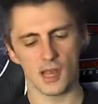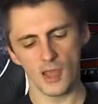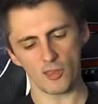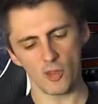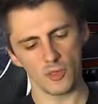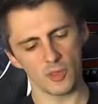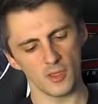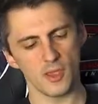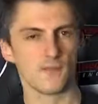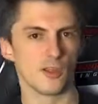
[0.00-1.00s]
Let us know what you
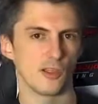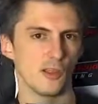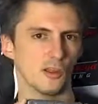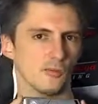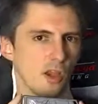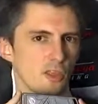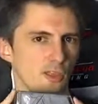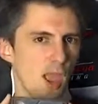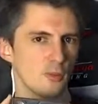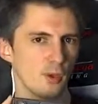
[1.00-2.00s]
think of this little device
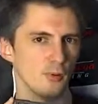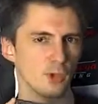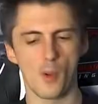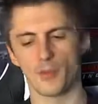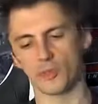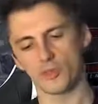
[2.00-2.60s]
down there in the comments.